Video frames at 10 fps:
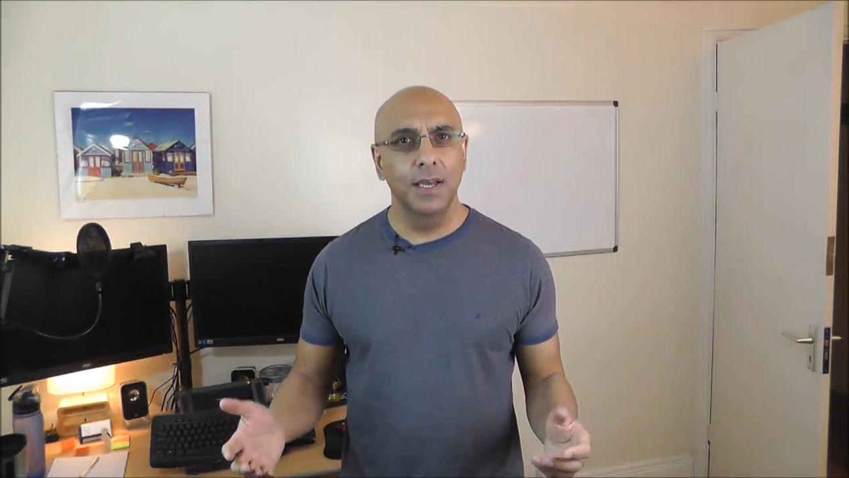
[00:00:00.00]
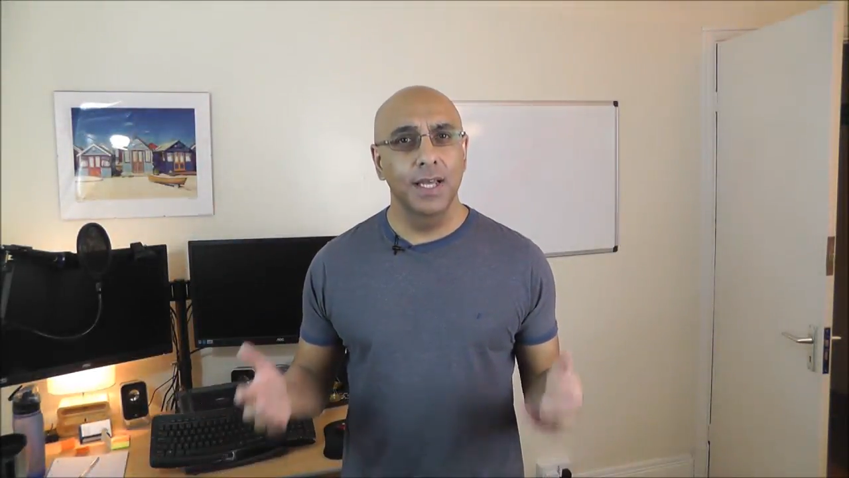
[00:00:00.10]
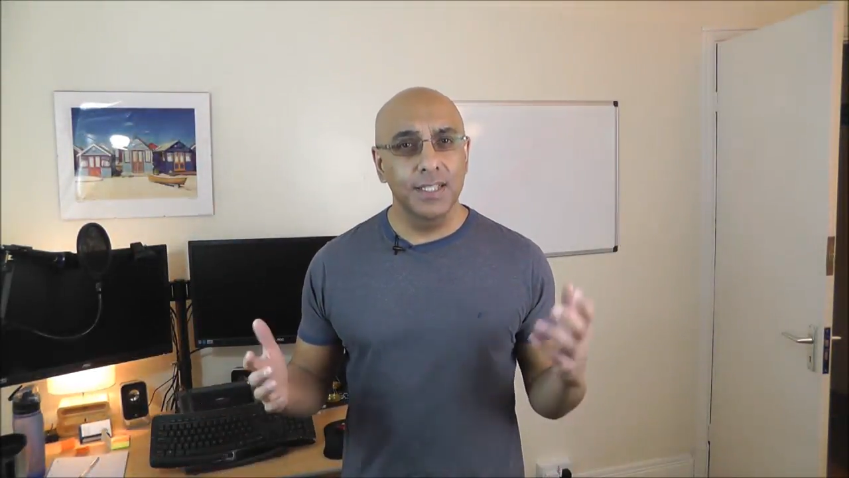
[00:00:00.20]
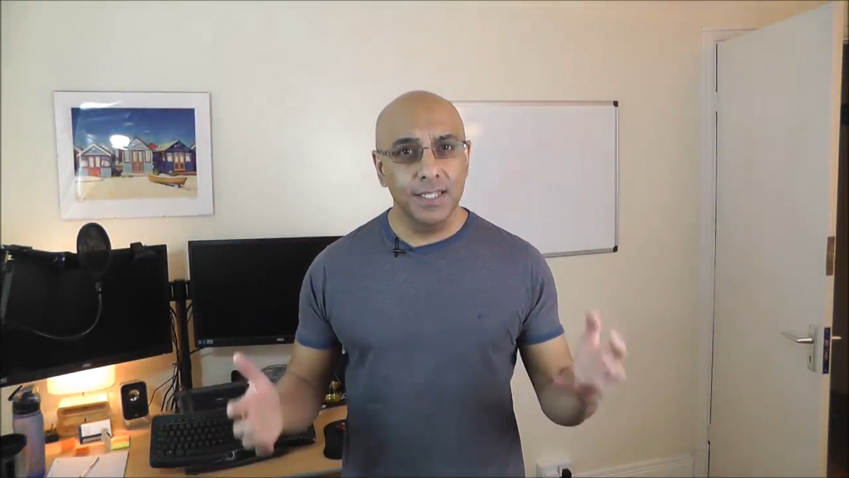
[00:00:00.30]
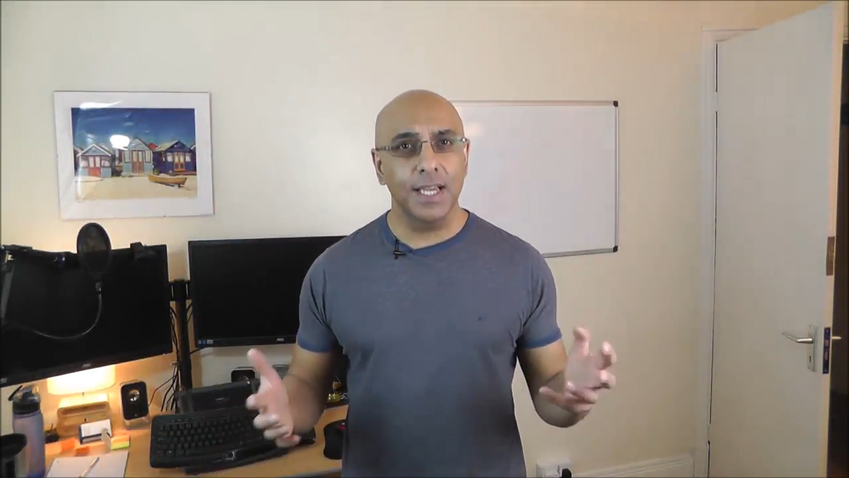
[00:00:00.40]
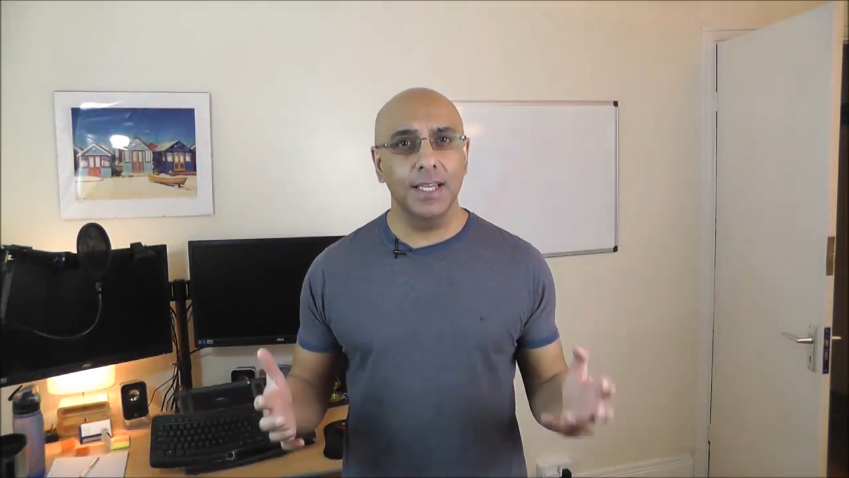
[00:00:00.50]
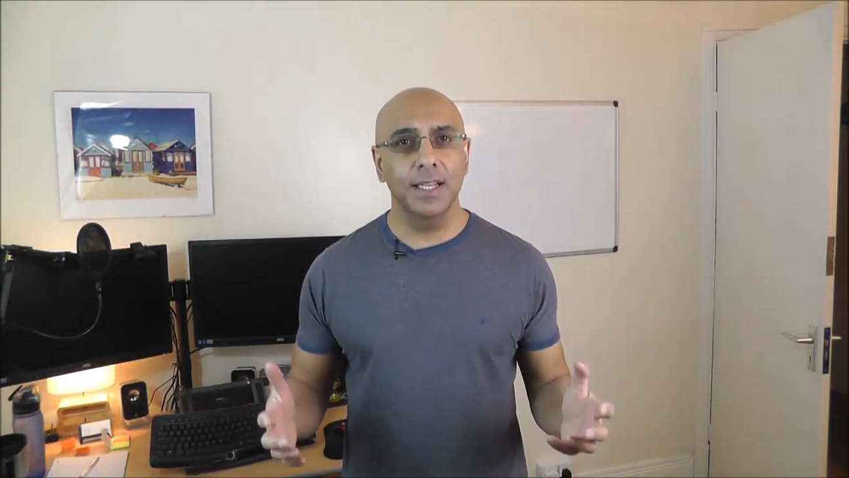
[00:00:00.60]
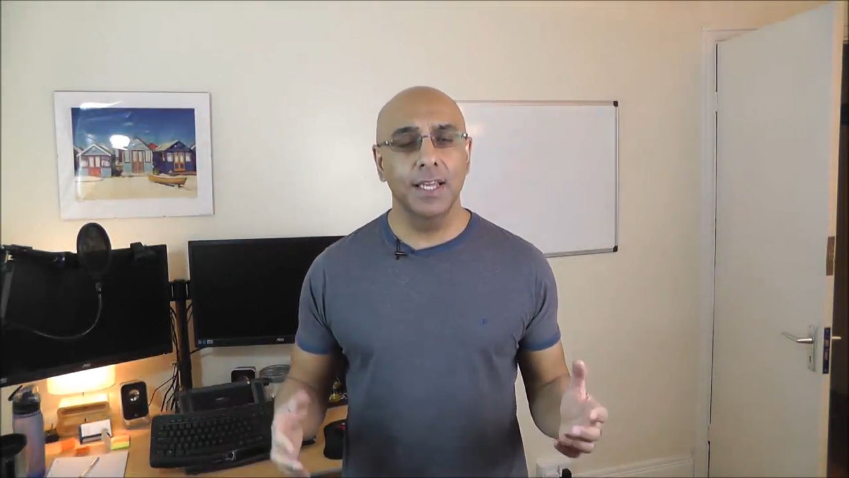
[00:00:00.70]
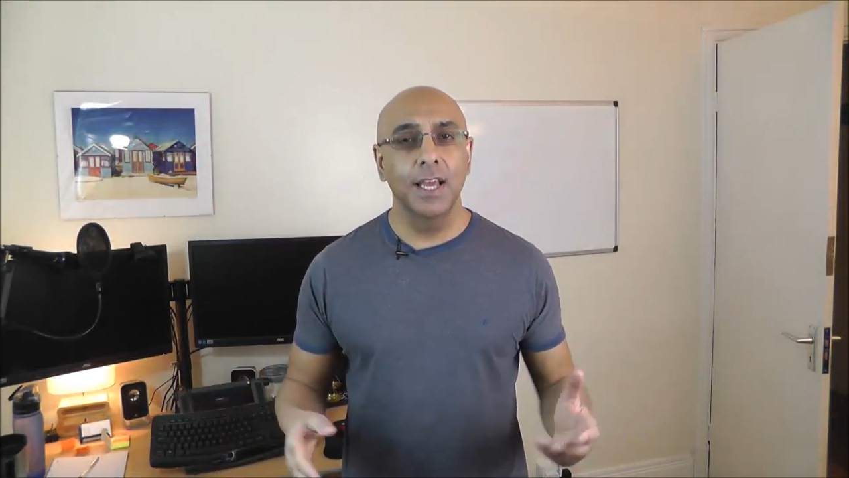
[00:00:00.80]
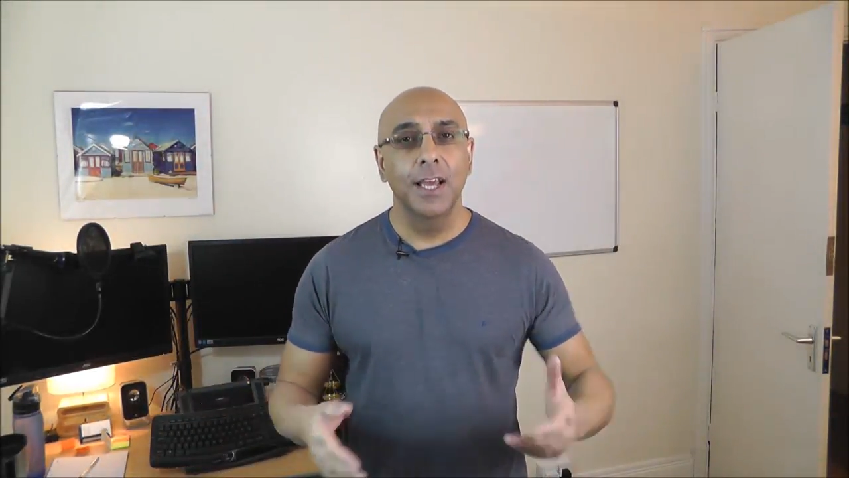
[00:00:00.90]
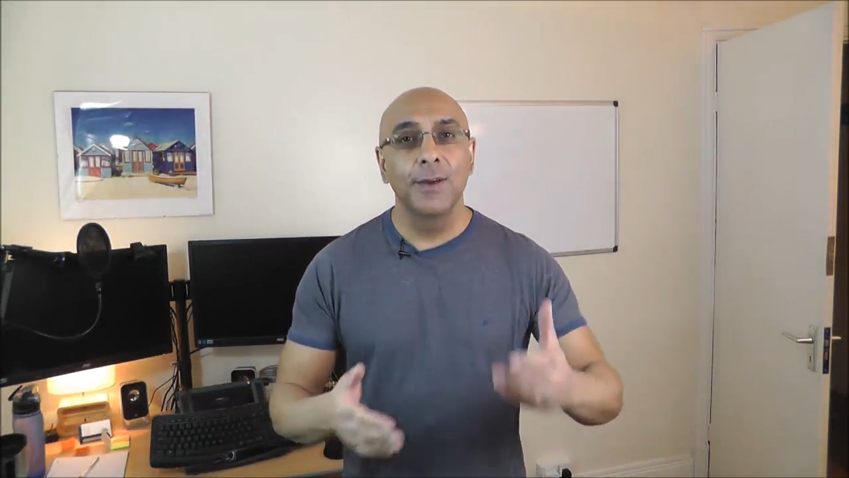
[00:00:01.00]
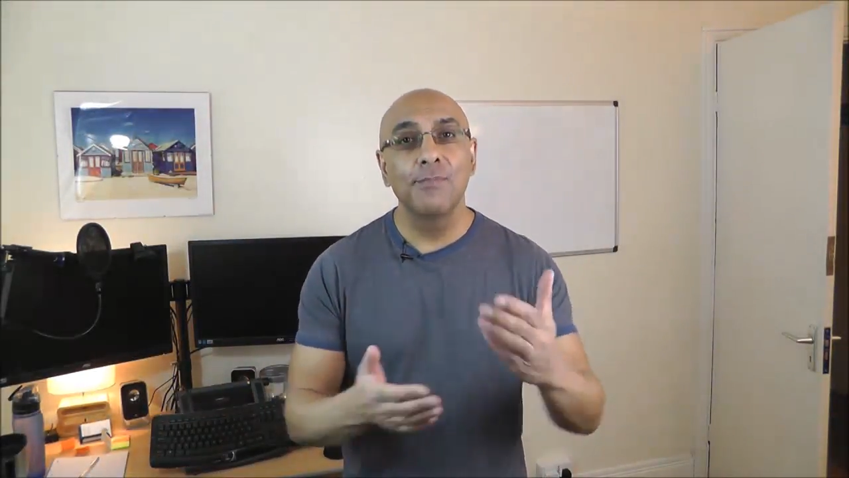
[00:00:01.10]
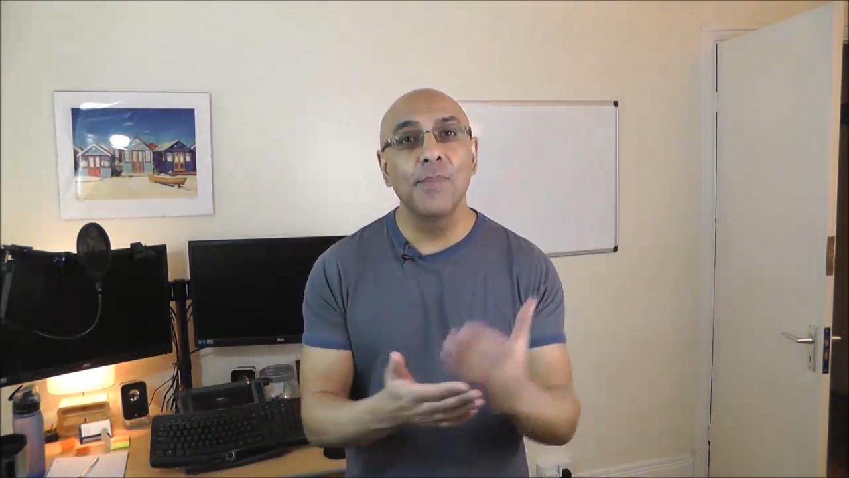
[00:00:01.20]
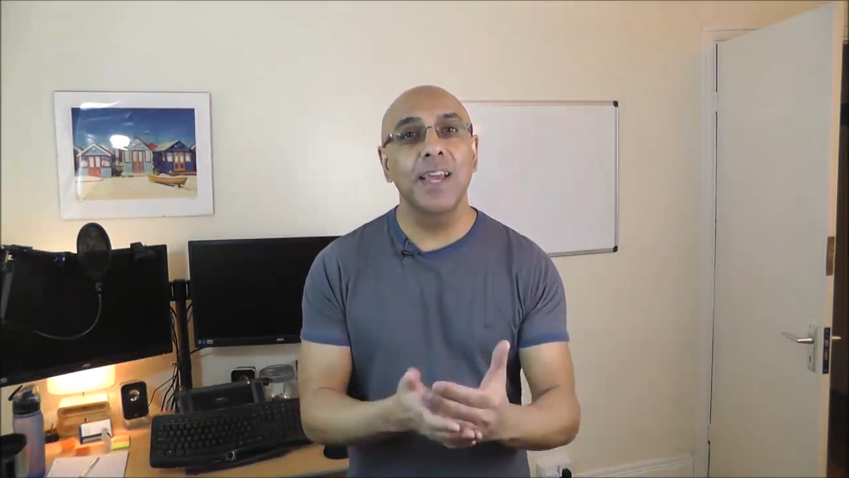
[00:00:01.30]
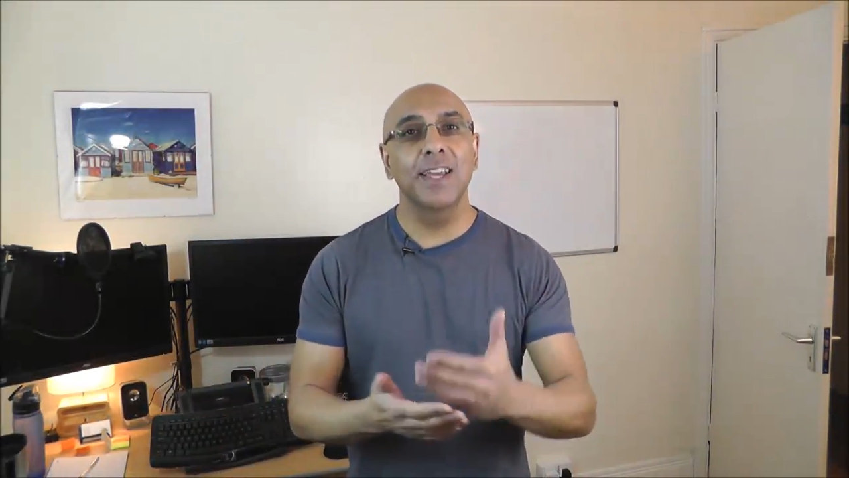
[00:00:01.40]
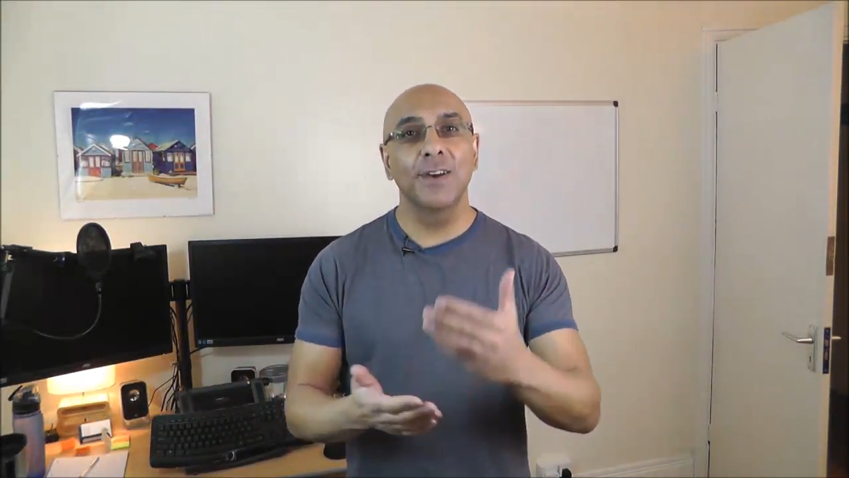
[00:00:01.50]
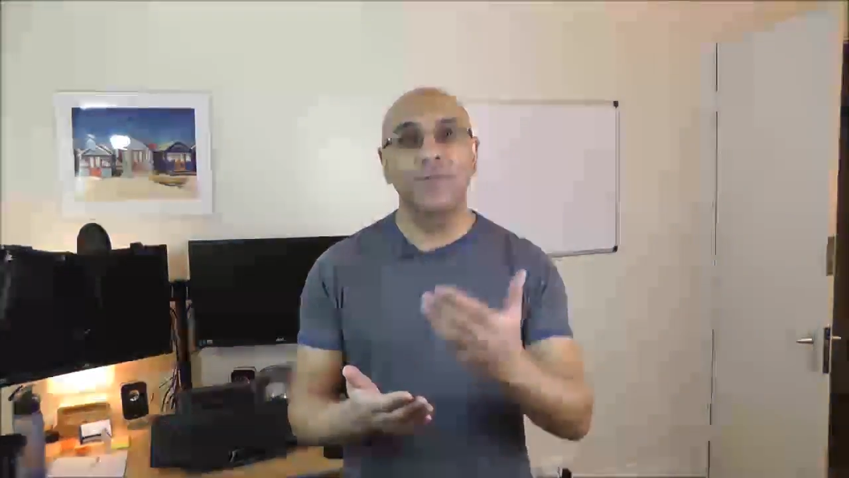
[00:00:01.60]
And secondly, make